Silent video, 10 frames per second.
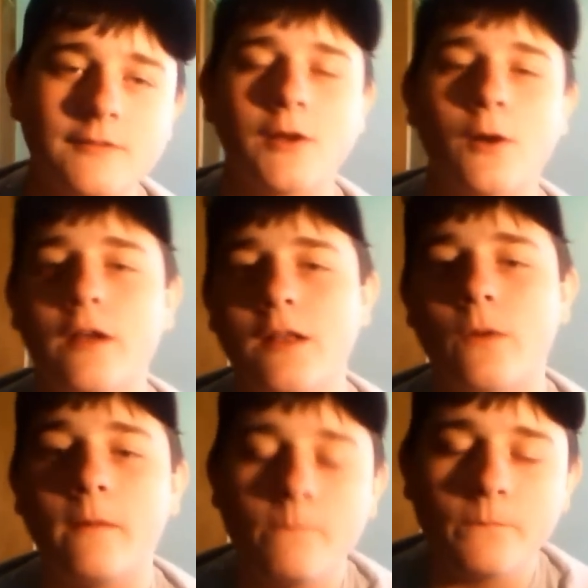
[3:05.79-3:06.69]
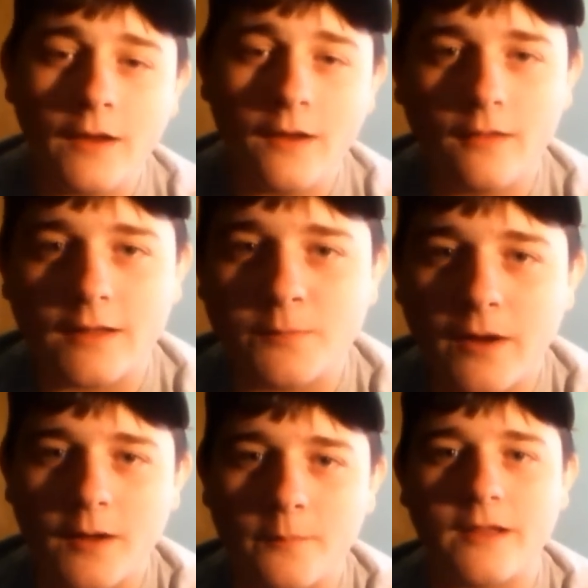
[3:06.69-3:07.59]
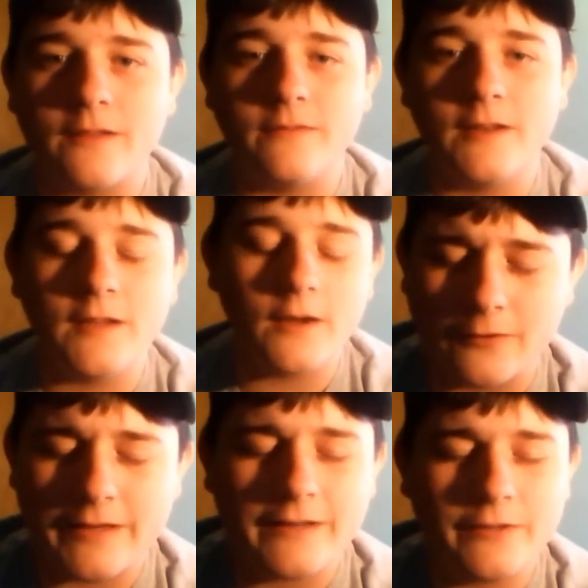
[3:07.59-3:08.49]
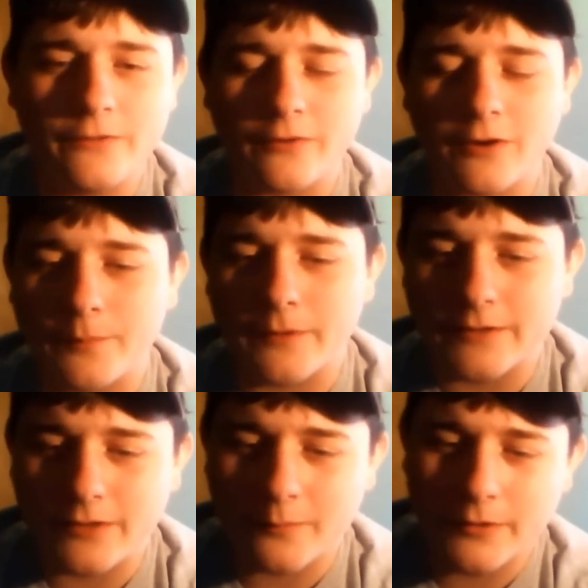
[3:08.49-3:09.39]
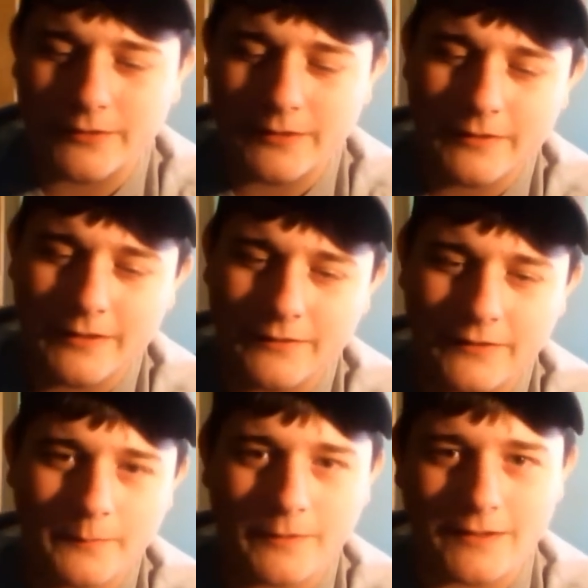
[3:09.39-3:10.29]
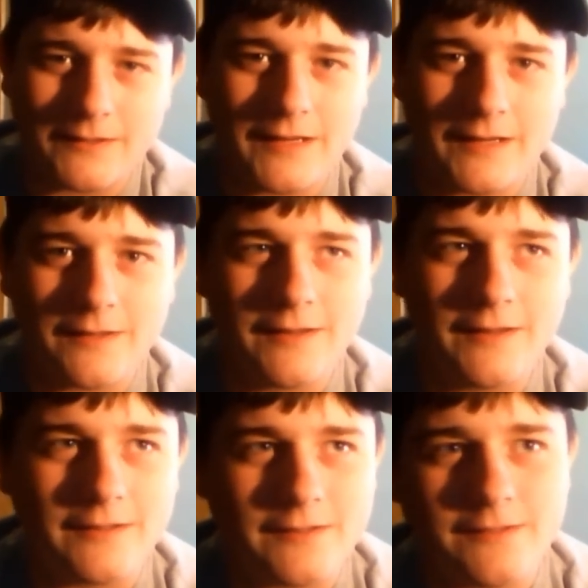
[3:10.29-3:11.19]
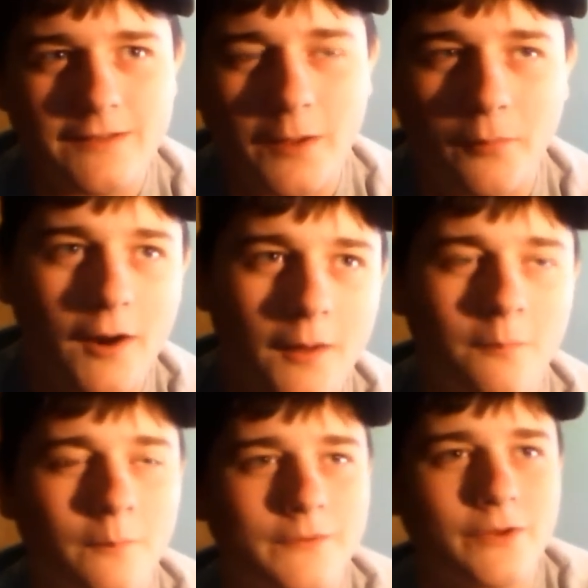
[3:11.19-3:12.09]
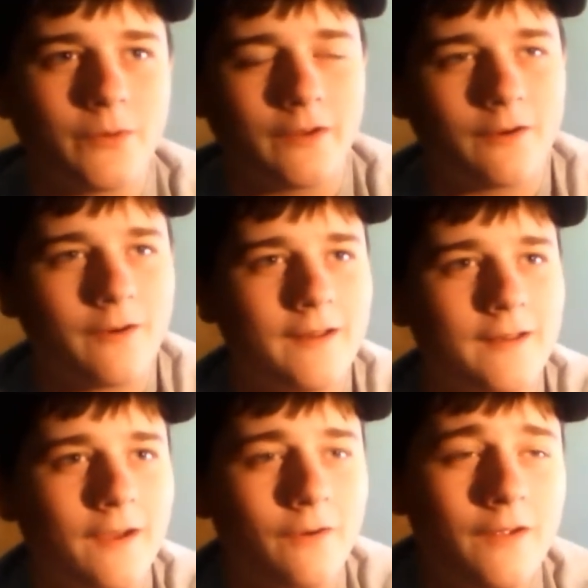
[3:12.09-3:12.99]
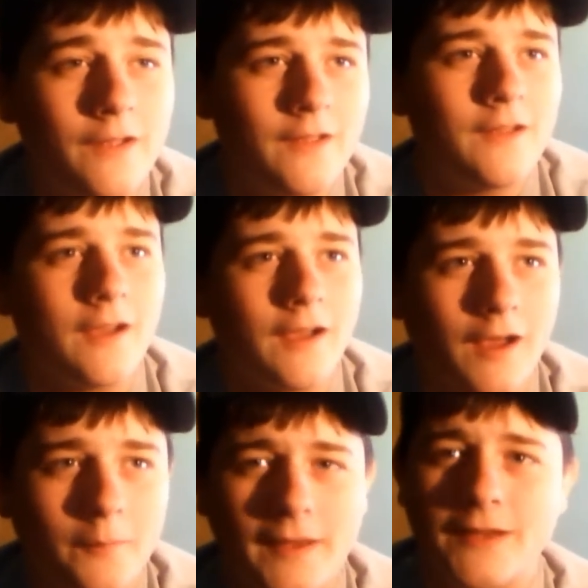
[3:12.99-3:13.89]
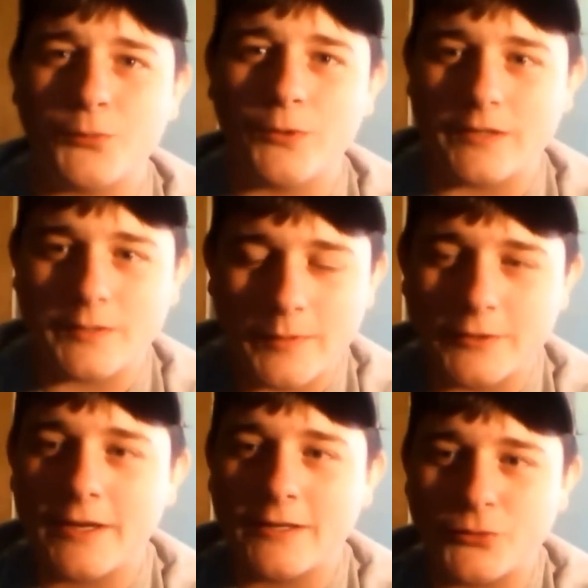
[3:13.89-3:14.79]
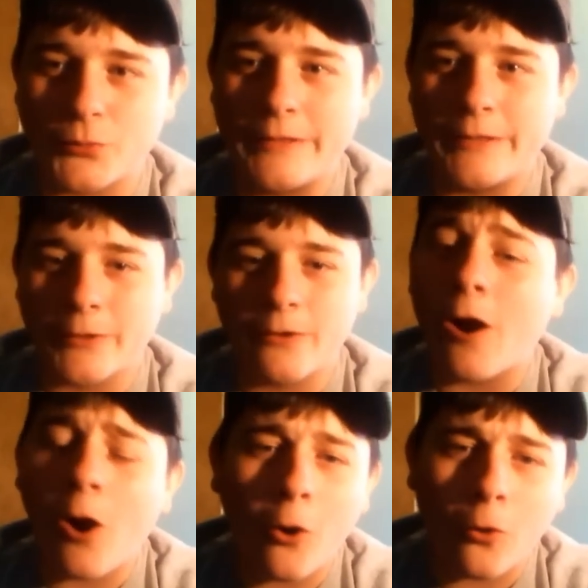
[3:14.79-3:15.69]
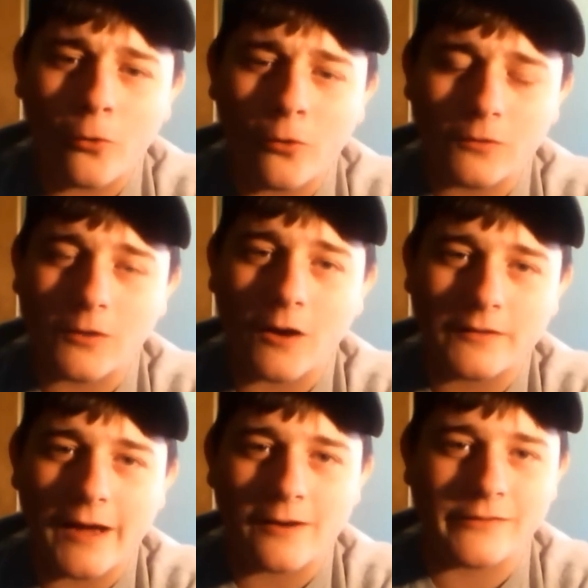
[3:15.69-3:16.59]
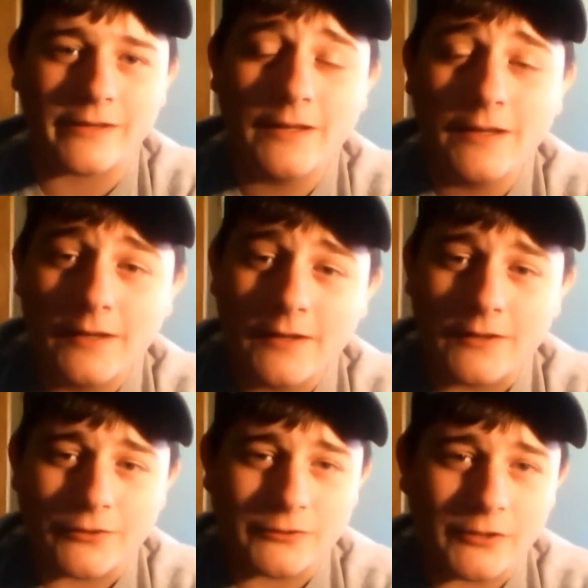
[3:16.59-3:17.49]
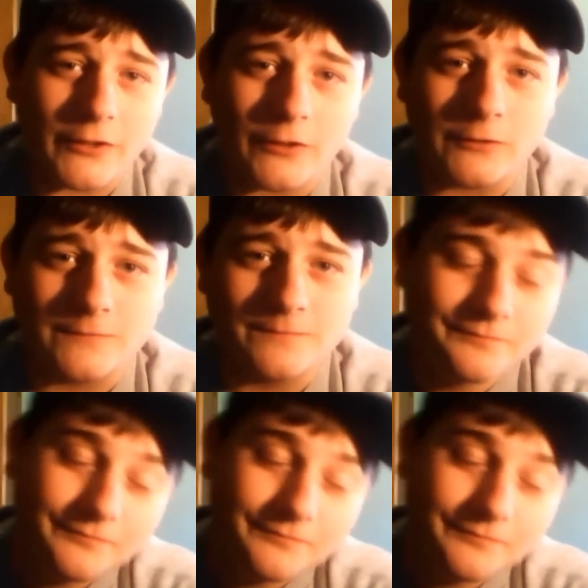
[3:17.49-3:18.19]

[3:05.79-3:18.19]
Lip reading: So anyway, that's my update video. Stay tuned for updates on MILSIMtv because that is a problem that's going on right now. Password has been changed. We are all locked out of it. So,